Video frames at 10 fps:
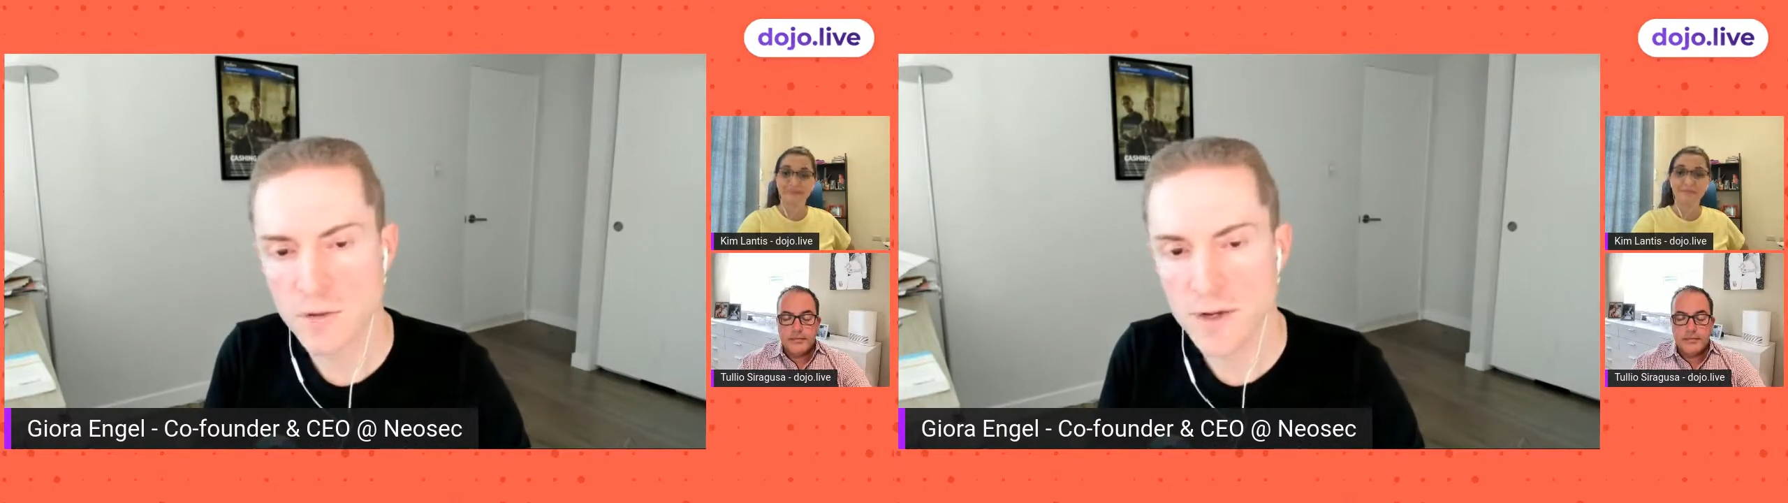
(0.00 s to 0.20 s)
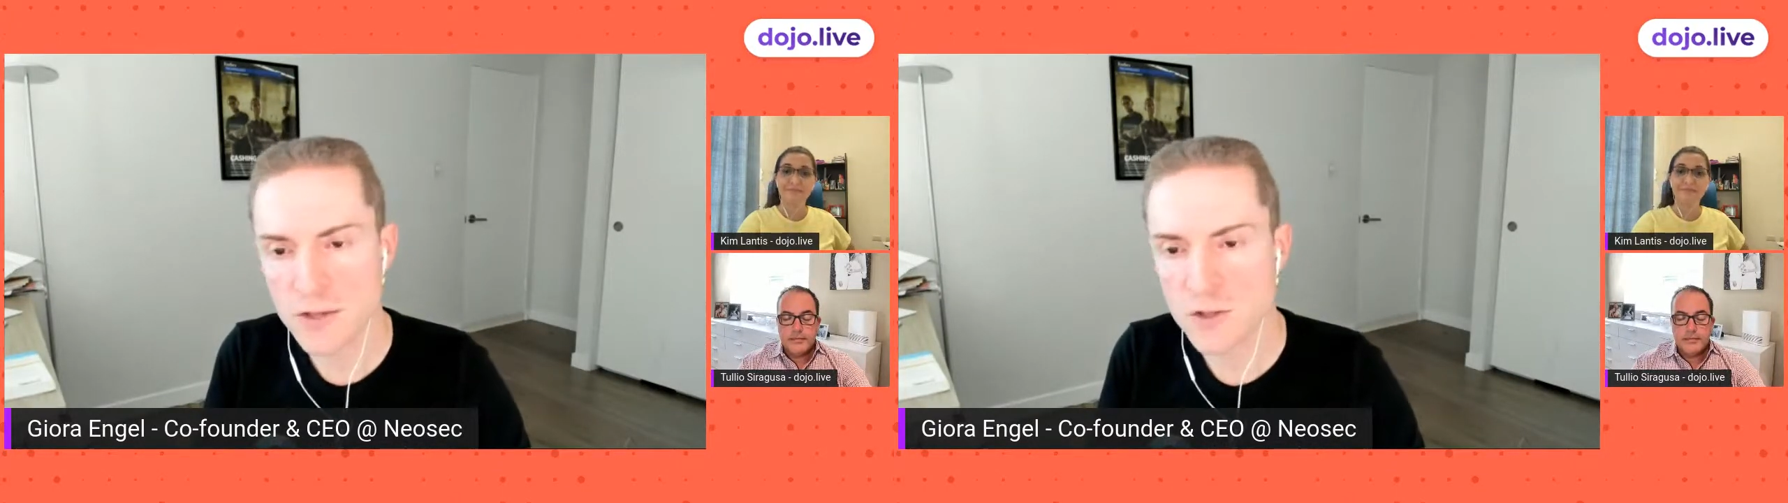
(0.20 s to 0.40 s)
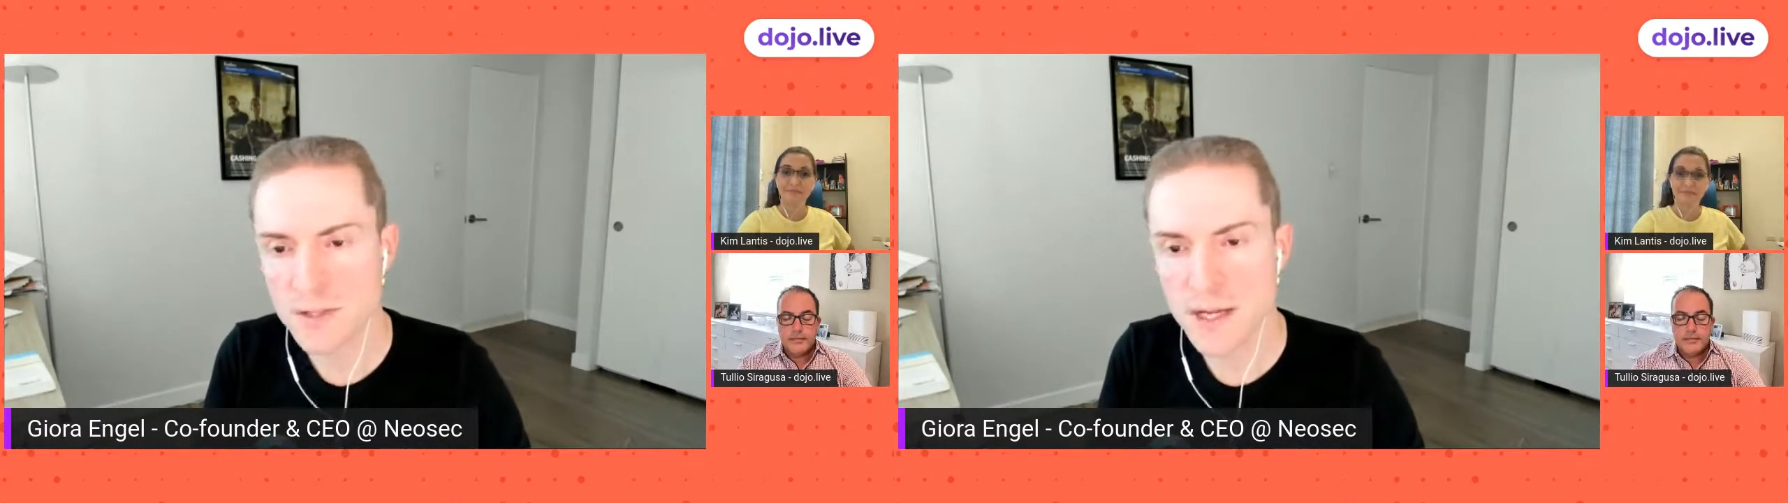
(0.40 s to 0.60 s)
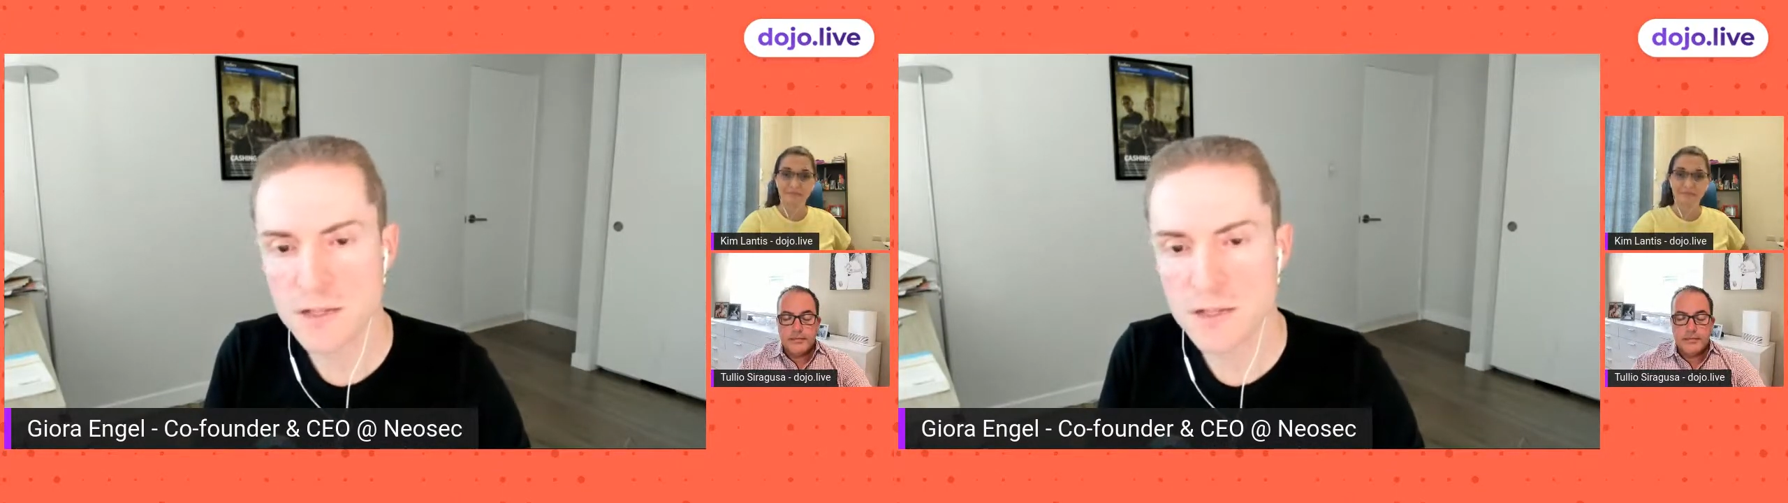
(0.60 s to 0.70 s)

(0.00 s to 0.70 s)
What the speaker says: Financial Data